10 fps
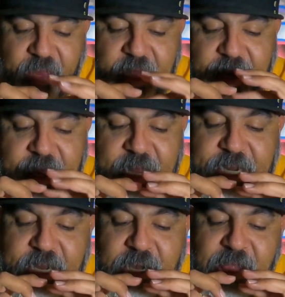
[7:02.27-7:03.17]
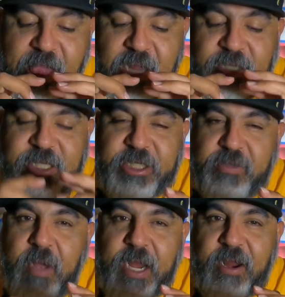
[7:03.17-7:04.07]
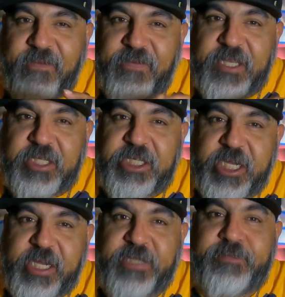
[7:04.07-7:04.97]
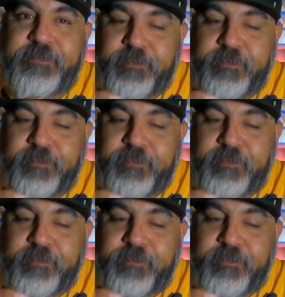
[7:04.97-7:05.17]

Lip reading: it kind of takes your mind off of the chicken.